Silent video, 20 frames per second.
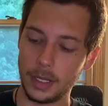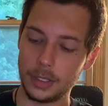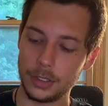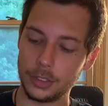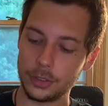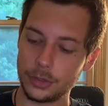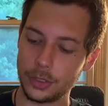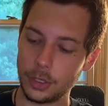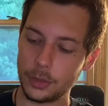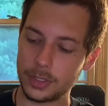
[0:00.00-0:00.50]

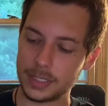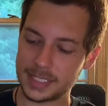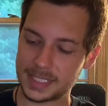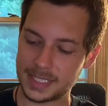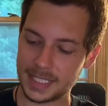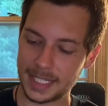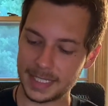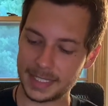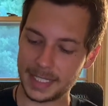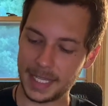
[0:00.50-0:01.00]
you'll notice
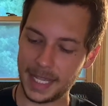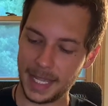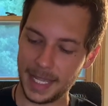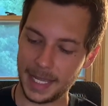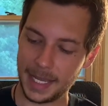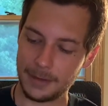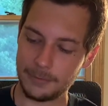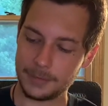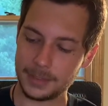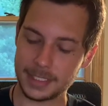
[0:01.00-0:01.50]
that they
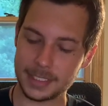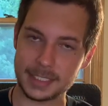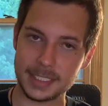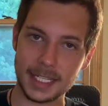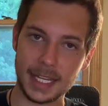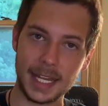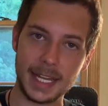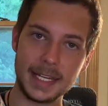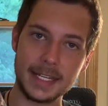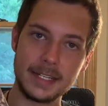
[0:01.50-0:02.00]
have this
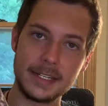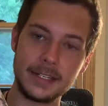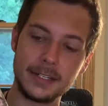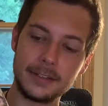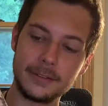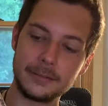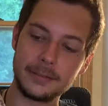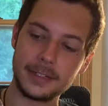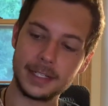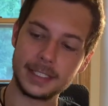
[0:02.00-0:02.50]
kind
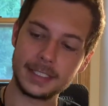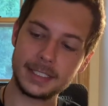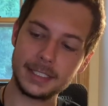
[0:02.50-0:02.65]
of